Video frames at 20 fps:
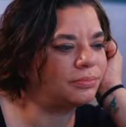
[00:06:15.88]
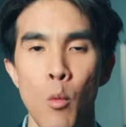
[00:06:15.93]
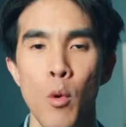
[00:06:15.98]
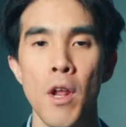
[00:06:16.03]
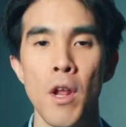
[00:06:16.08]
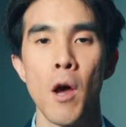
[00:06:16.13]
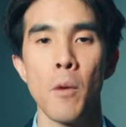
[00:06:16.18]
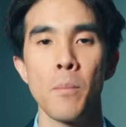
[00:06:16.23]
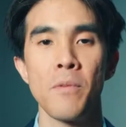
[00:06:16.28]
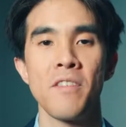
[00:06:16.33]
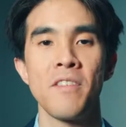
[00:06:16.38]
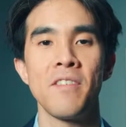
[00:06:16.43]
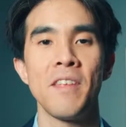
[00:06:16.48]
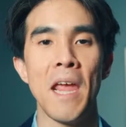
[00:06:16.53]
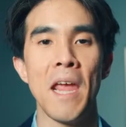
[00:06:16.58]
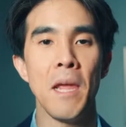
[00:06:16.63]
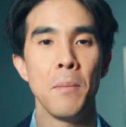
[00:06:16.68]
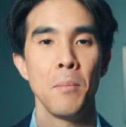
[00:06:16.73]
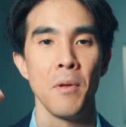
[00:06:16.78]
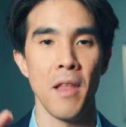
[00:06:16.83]
would help
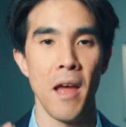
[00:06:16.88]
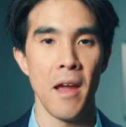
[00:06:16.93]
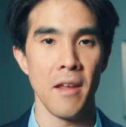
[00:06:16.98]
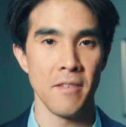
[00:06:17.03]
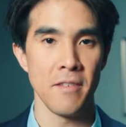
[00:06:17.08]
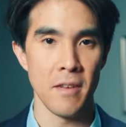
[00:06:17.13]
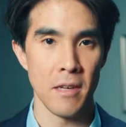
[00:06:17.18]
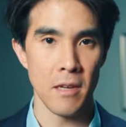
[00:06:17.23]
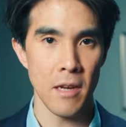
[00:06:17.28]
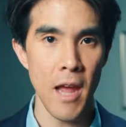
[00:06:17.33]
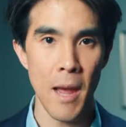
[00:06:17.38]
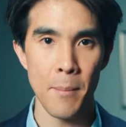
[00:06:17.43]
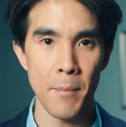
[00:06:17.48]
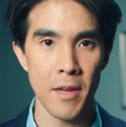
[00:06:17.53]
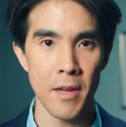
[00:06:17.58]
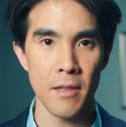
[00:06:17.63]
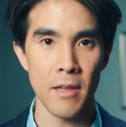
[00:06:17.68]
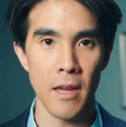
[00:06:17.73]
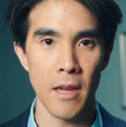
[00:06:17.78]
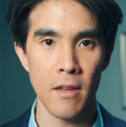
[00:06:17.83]
stabilize it
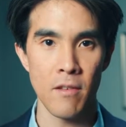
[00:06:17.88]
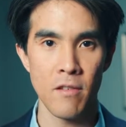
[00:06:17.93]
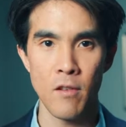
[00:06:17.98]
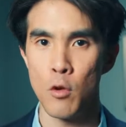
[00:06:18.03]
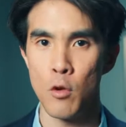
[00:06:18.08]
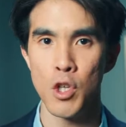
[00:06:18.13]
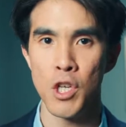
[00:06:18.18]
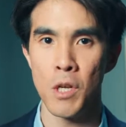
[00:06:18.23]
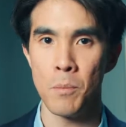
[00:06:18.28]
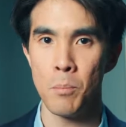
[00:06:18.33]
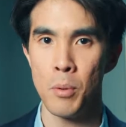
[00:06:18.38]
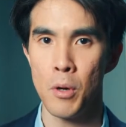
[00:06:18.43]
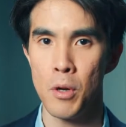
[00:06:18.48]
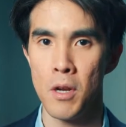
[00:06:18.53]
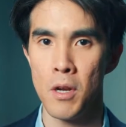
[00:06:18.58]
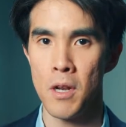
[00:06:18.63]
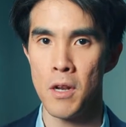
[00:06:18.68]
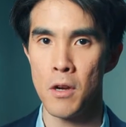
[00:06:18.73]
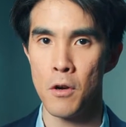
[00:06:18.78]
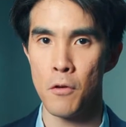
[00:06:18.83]
chemically, so she'd put
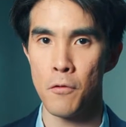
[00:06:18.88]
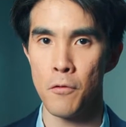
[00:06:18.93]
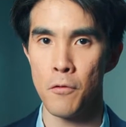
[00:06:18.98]
it in her